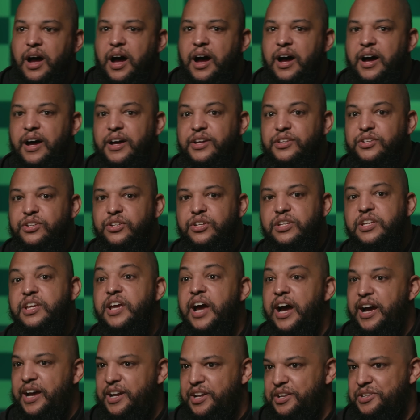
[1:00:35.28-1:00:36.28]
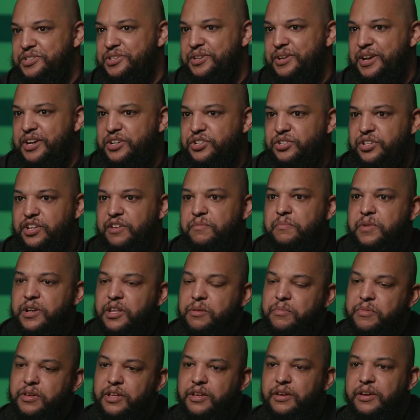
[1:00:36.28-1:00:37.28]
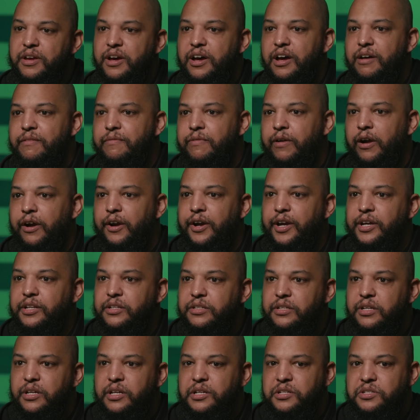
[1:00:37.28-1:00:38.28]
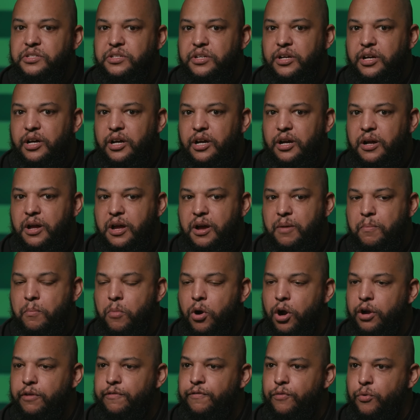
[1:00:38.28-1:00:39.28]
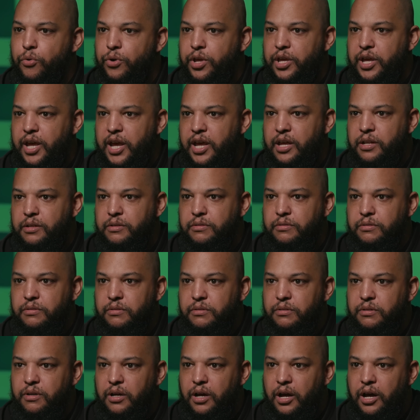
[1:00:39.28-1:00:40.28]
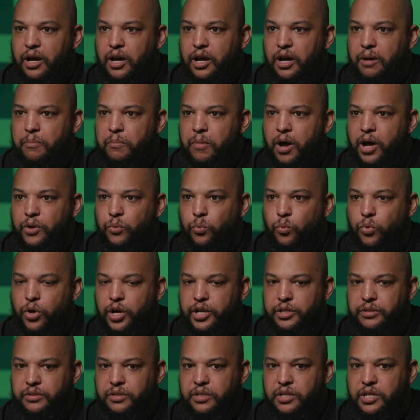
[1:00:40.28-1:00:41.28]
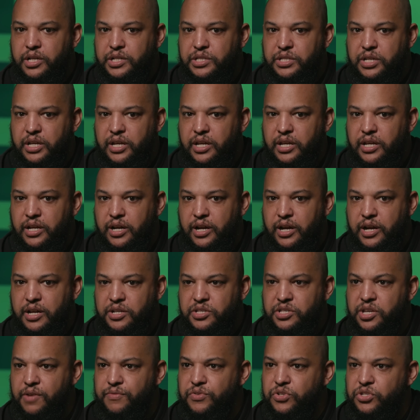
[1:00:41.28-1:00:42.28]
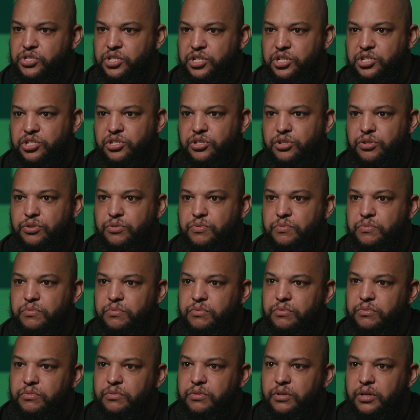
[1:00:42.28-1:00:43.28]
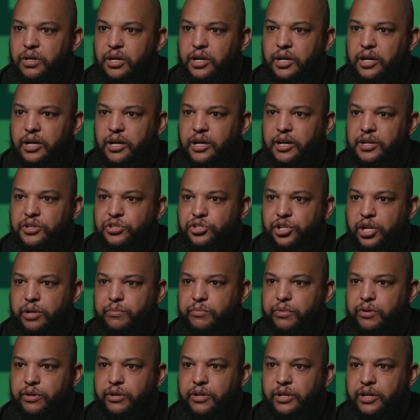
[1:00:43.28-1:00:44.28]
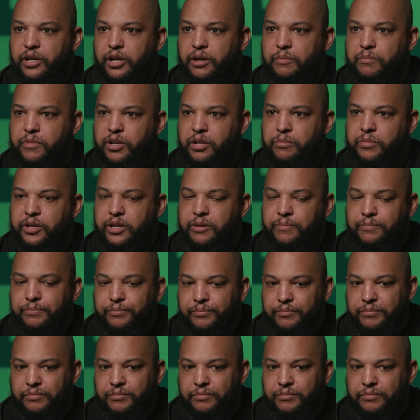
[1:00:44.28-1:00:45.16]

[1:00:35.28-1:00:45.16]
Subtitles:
Yeah, it is actually a mini-me variant. It's a Mark 48 Mod 1. It's a 7.62 chambered mini-me.